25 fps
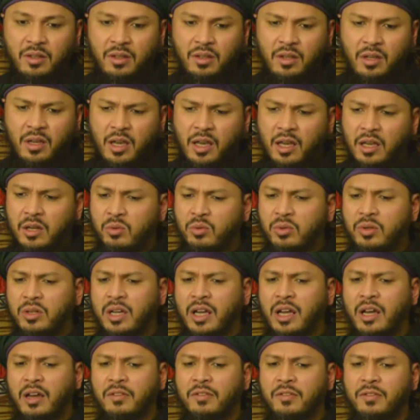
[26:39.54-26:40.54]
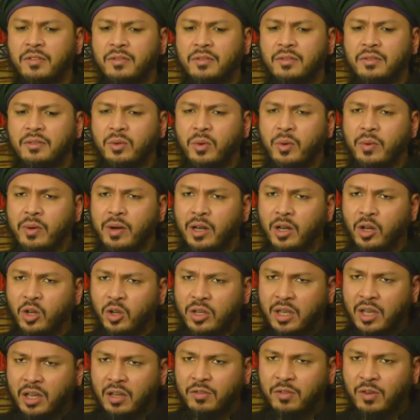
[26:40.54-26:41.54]
And we were
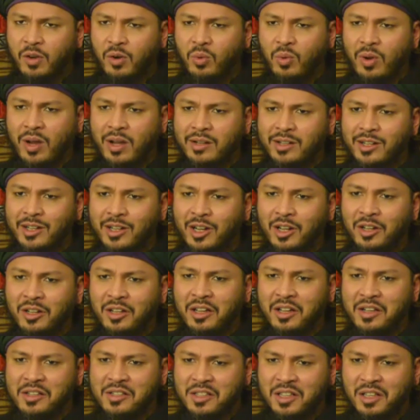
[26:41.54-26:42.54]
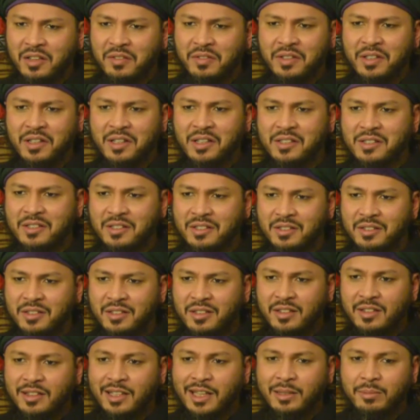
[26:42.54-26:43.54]
looking for one and Allah has given us.
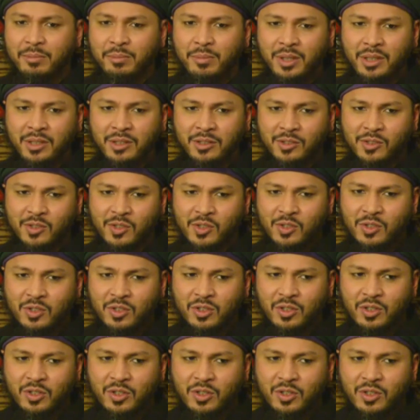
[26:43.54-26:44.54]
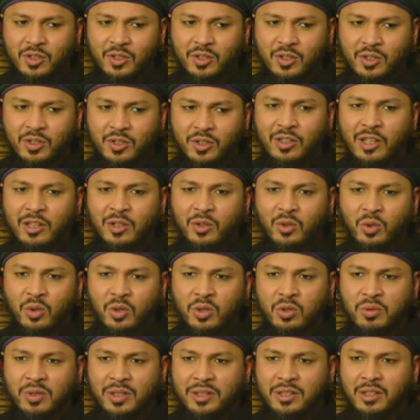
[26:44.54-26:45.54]
That means that
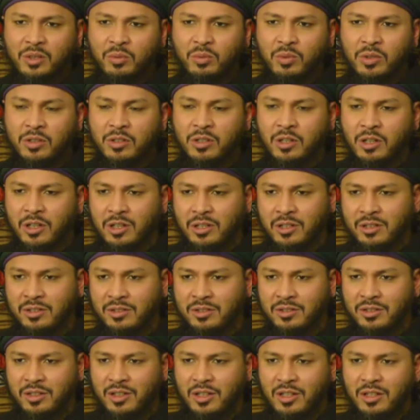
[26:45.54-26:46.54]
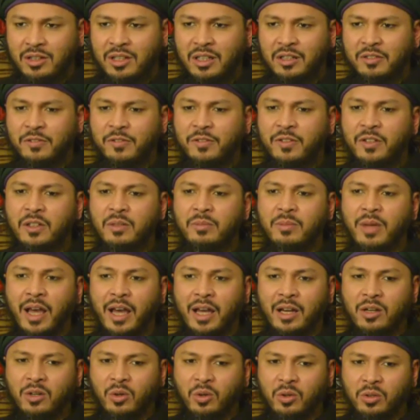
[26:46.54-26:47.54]
urwati wuthqa, that firm
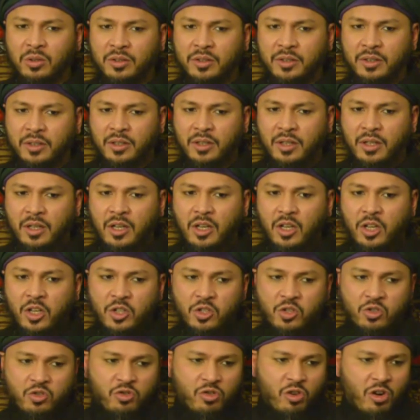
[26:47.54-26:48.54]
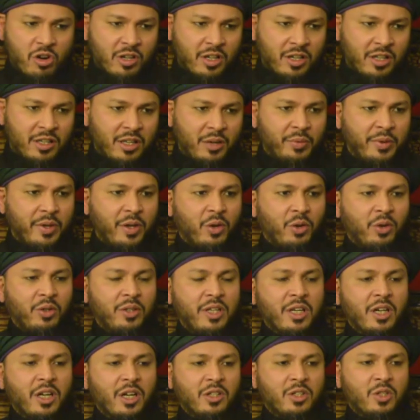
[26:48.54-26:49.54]
handhold. Stronger that we are
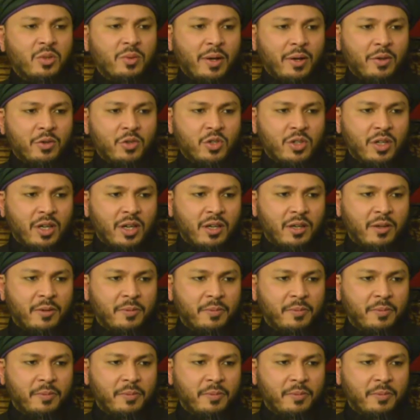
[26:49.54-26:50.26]
holding on to our Shaykh,